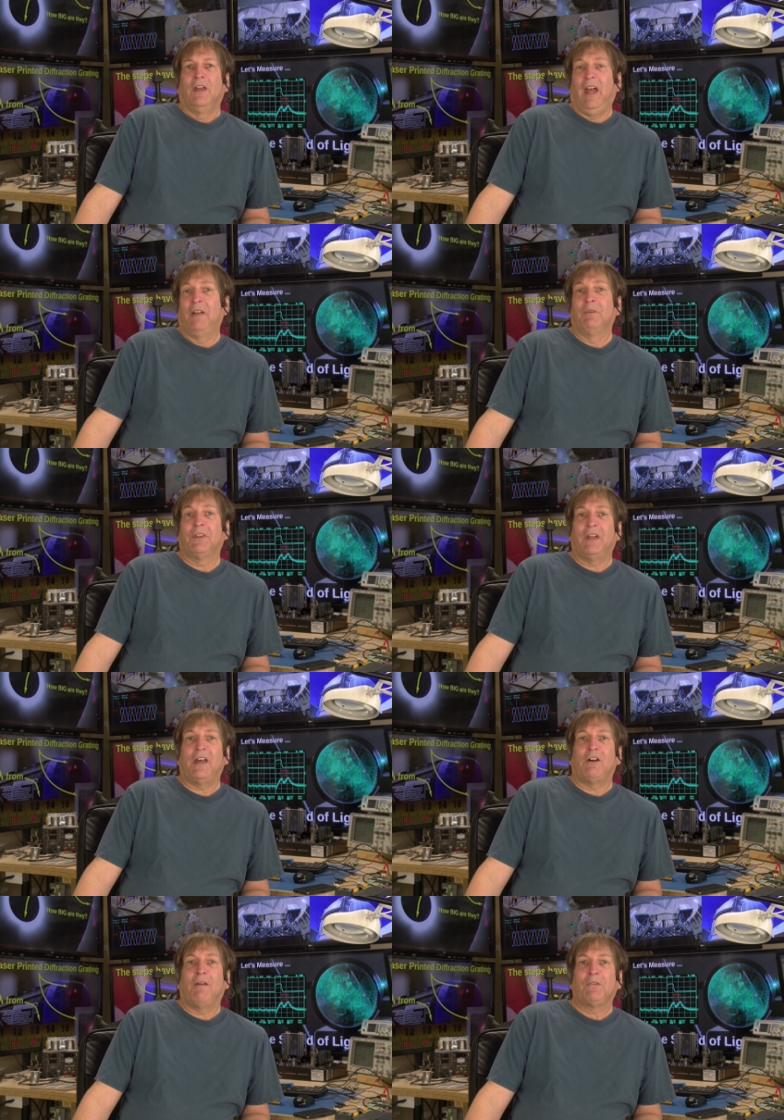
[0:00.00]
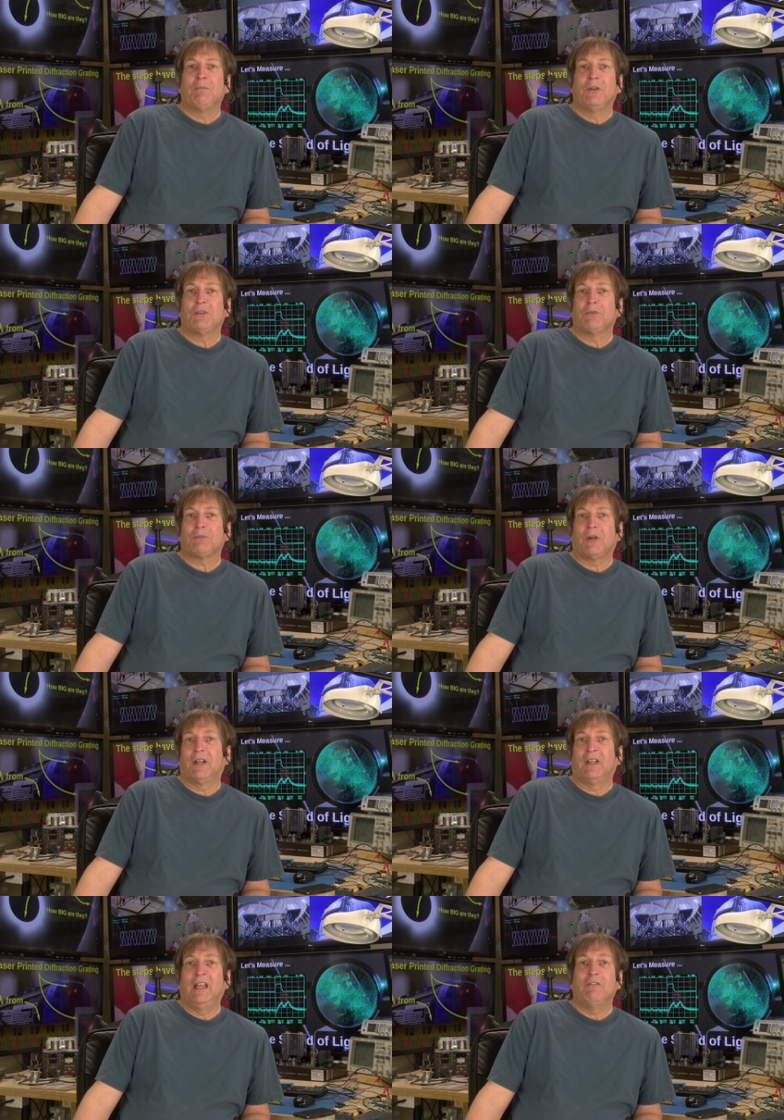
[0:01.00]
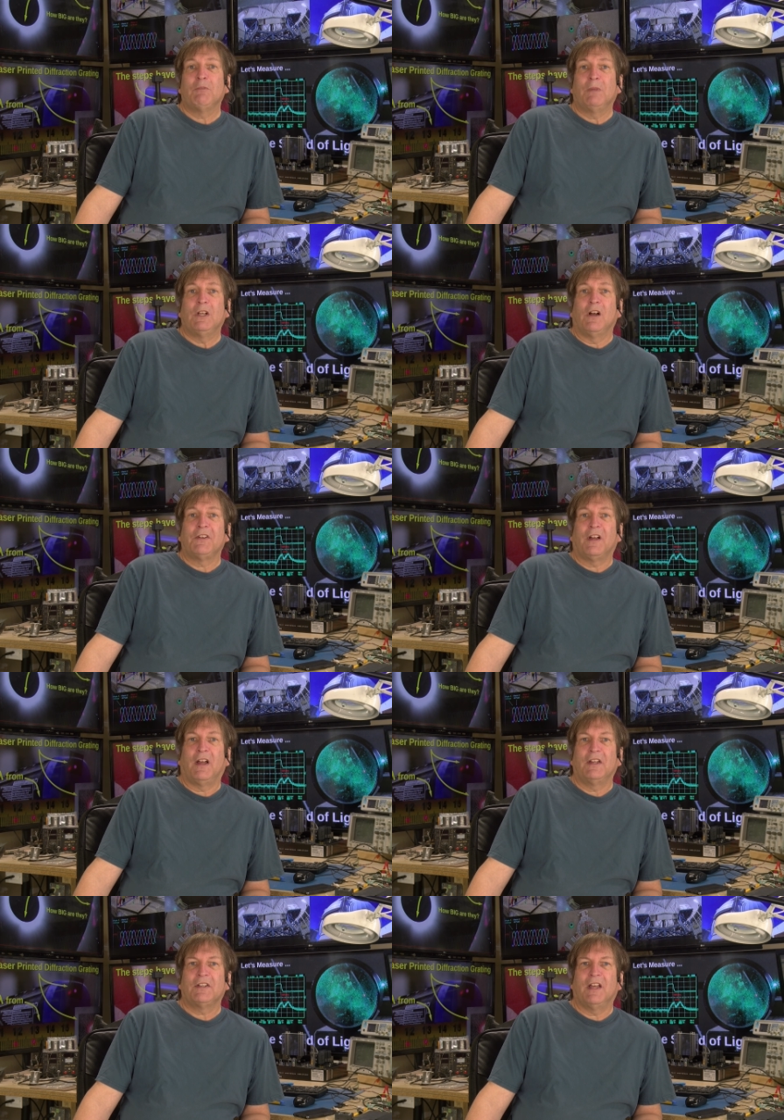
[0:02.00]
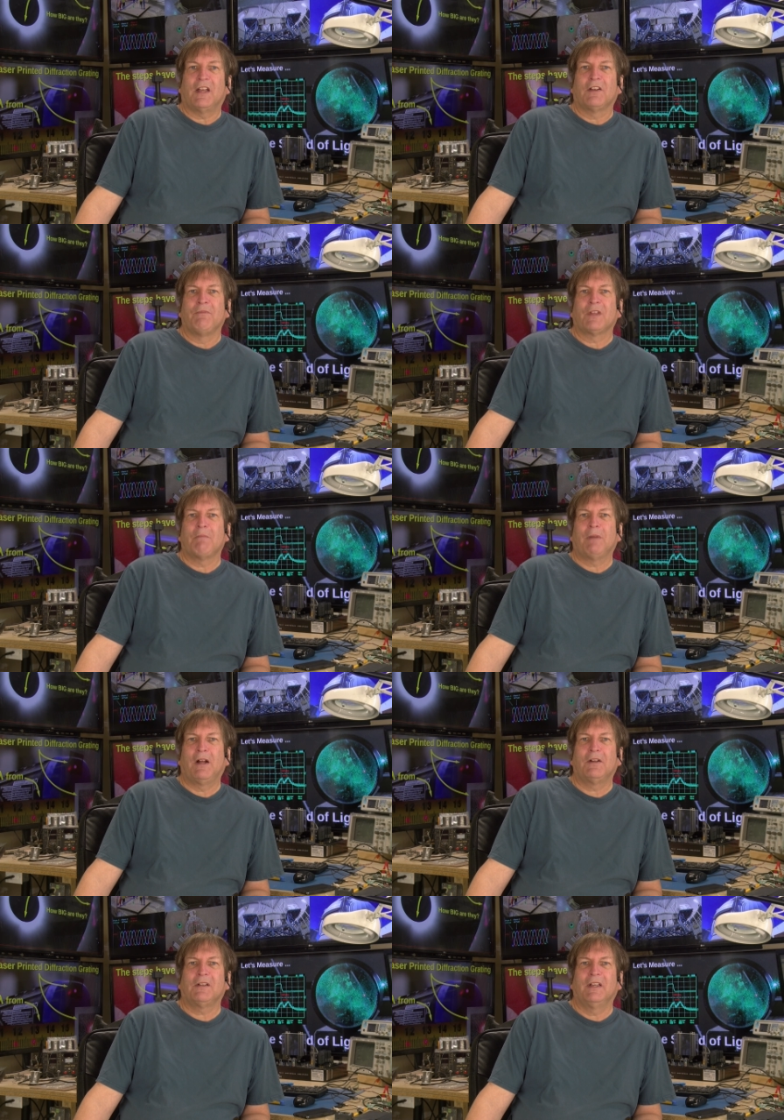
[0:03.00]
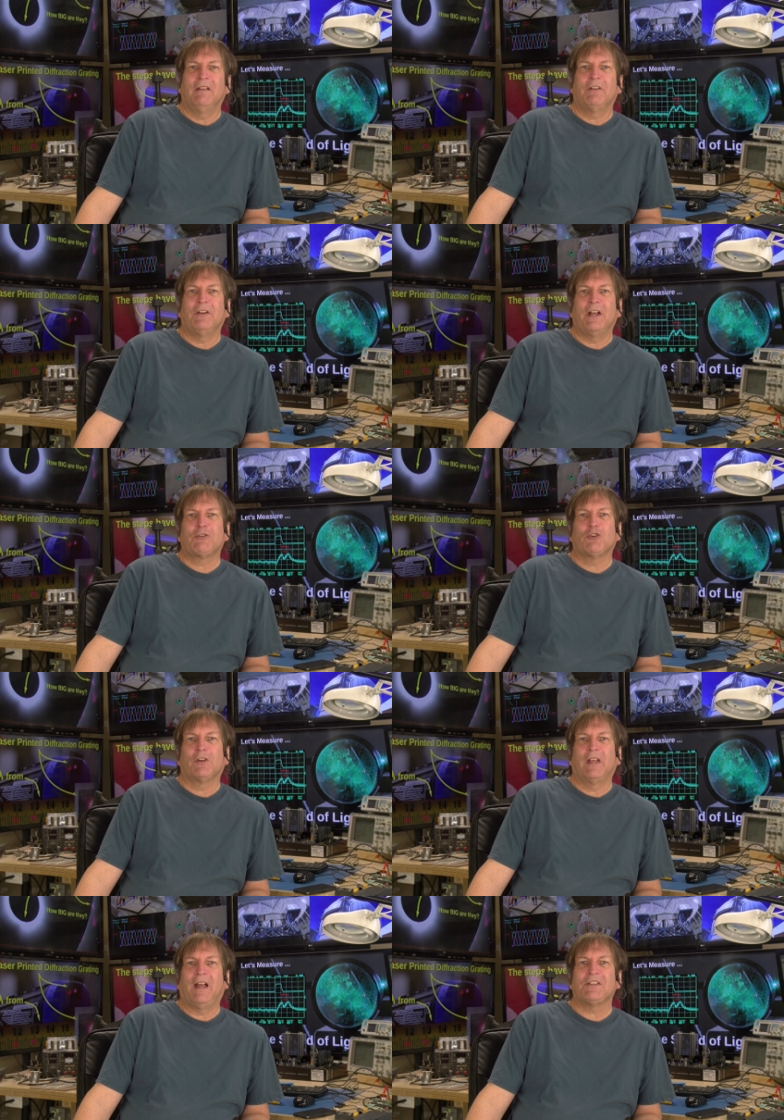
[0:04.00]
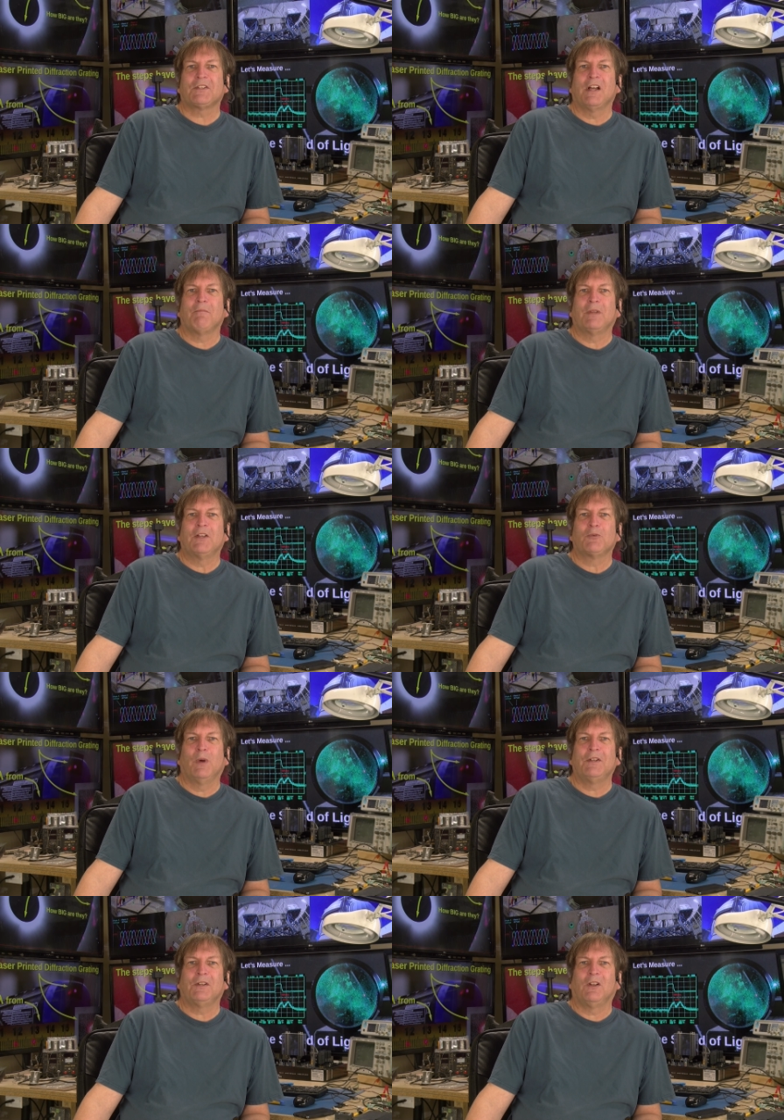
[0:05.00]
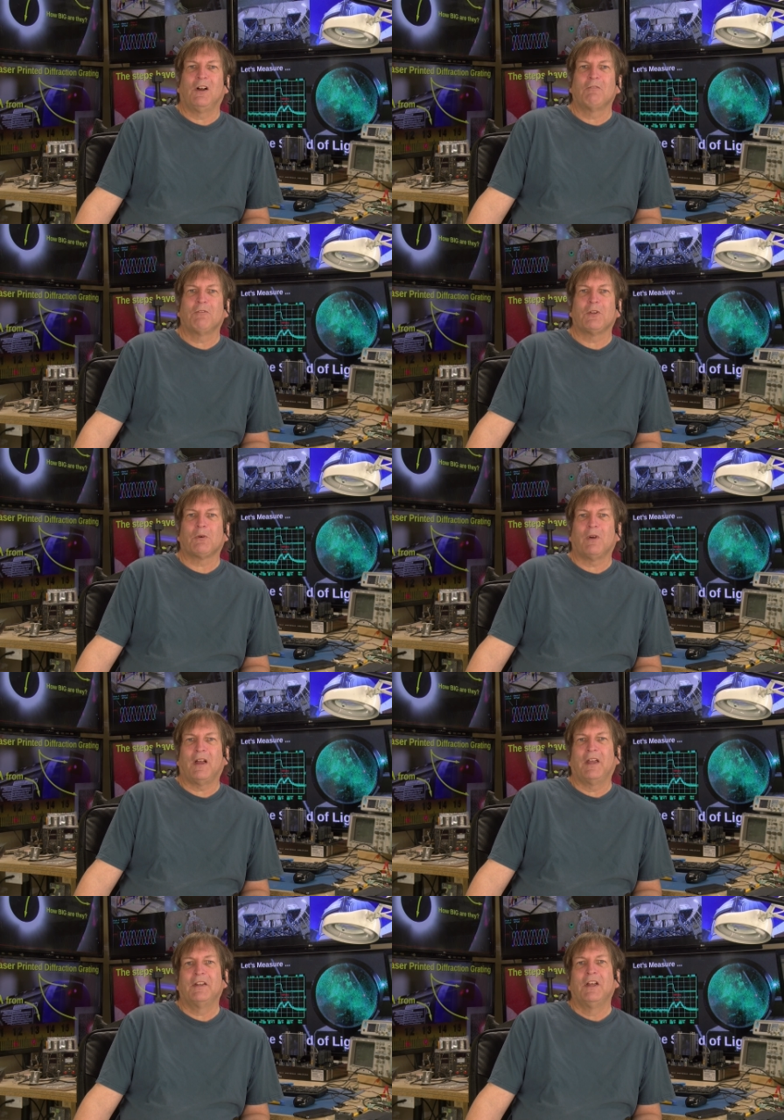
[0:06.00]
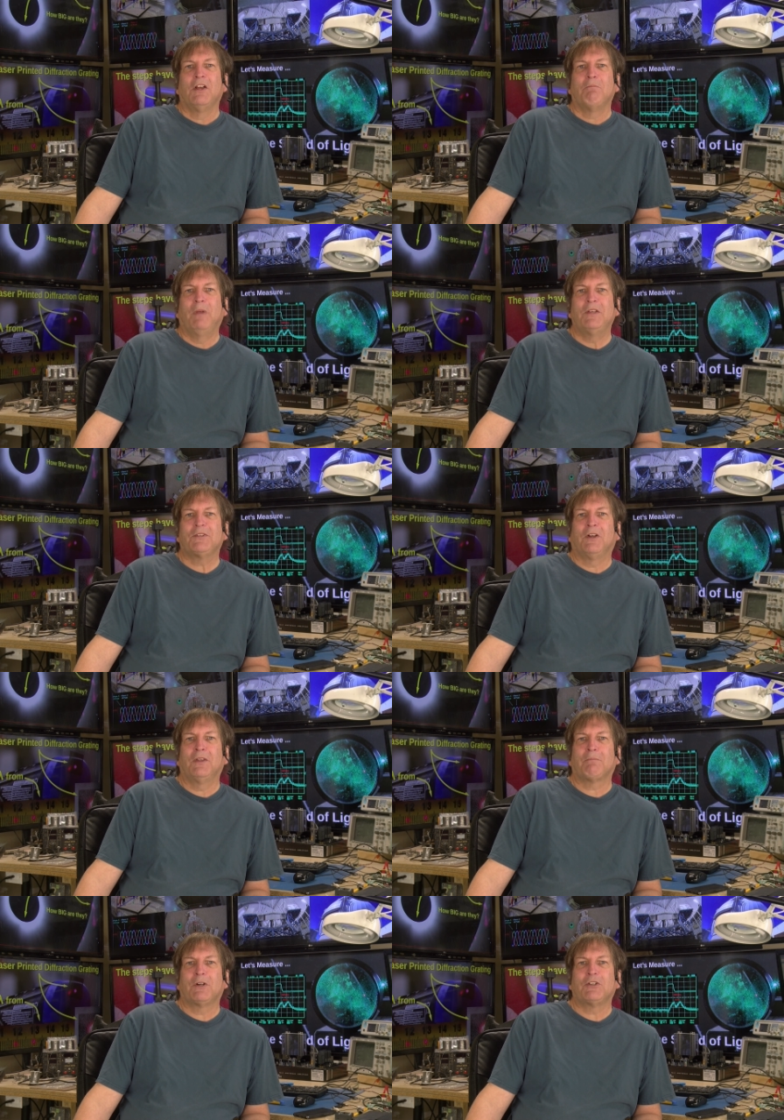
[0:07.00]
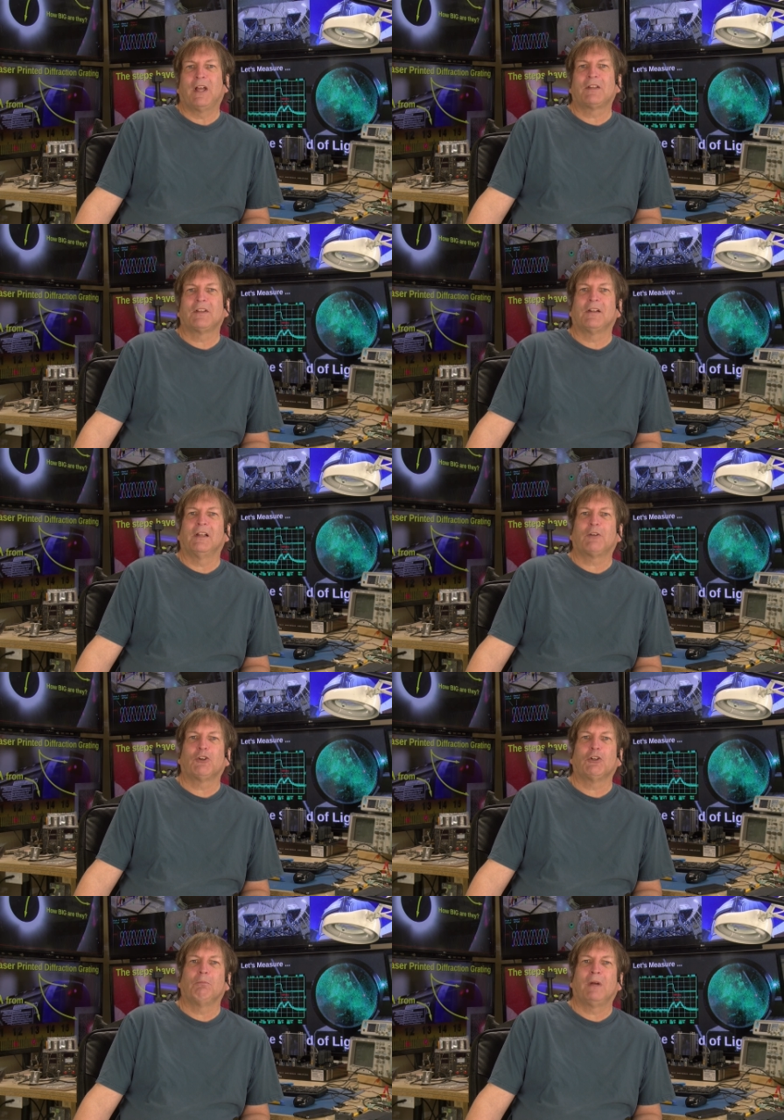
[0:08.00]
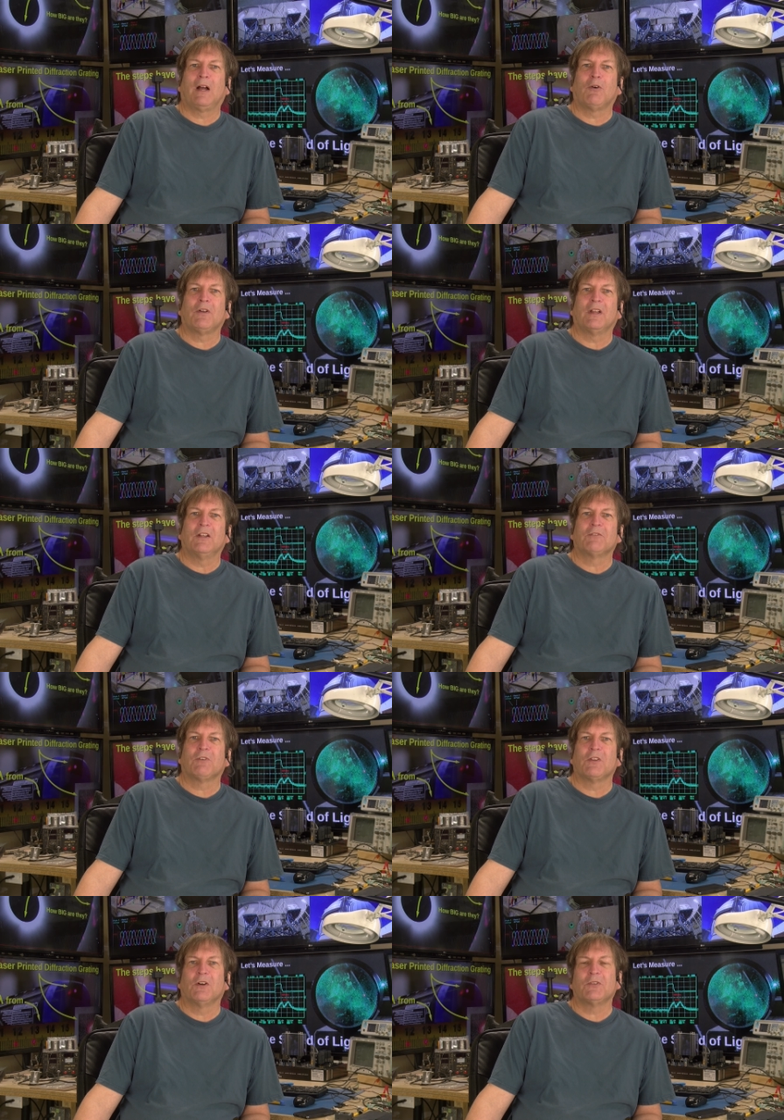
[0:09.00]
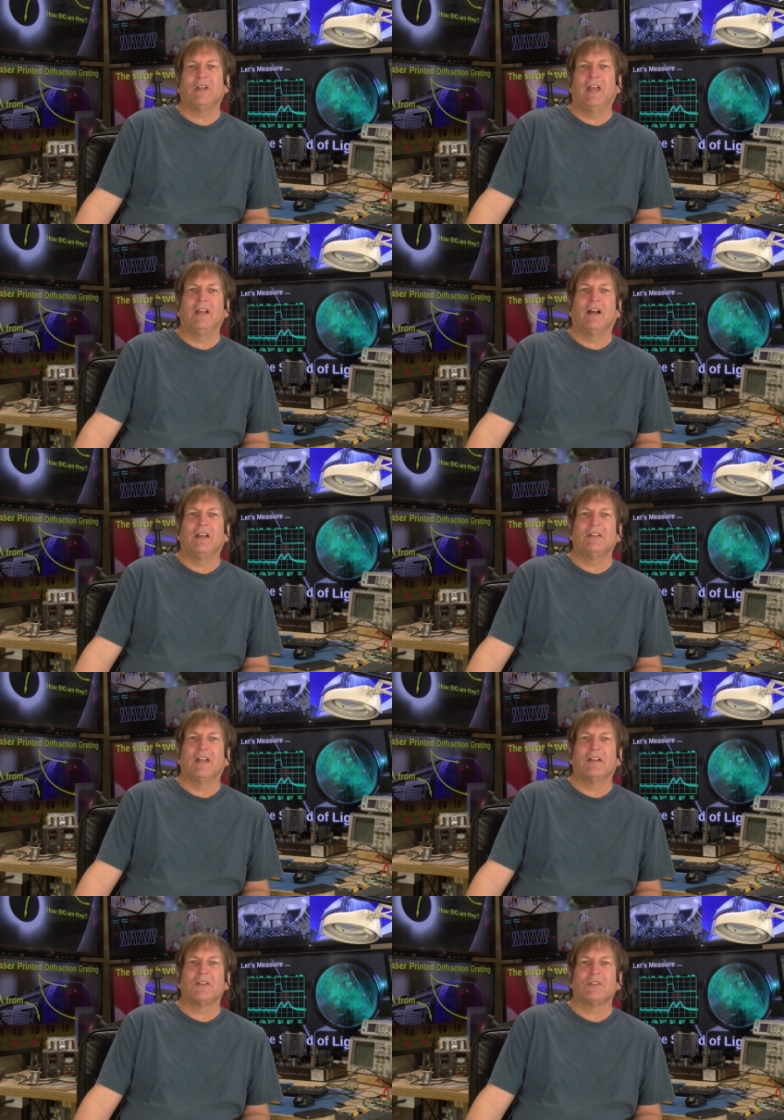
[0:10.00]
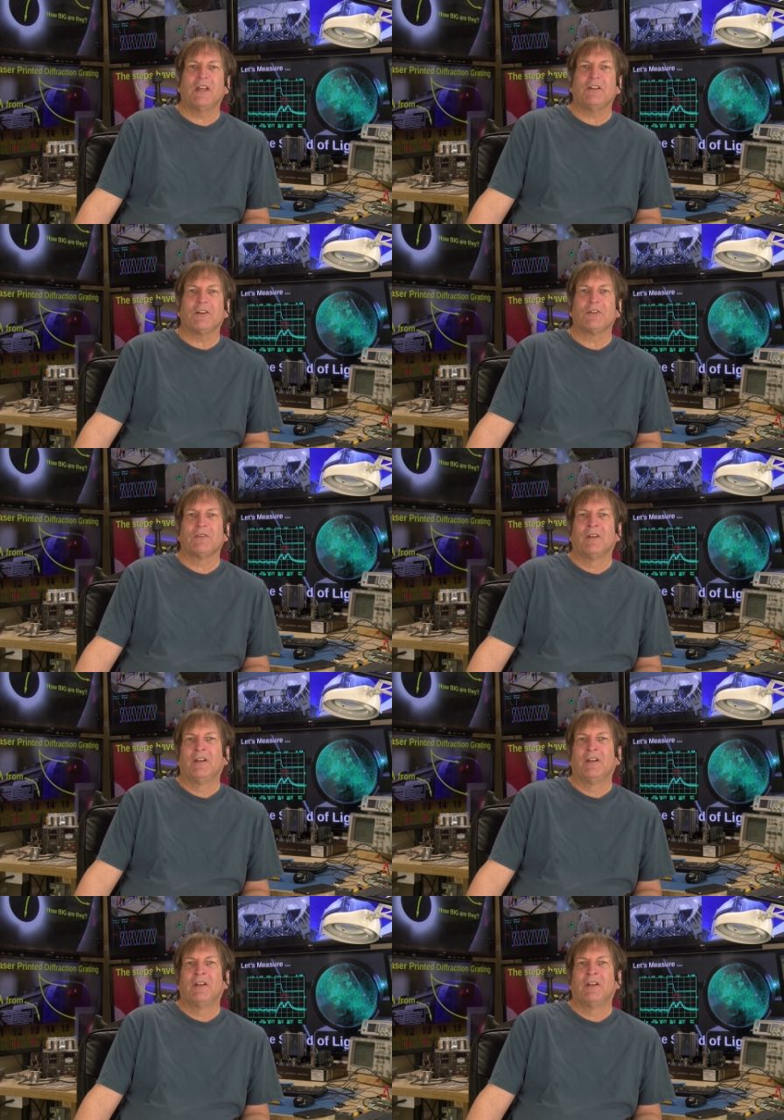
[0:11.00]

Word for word: And with that optimism spreading even beyond high tech, apparently even natural gas companies went along for the ride based on the projected electrical power needs for those AI data centers.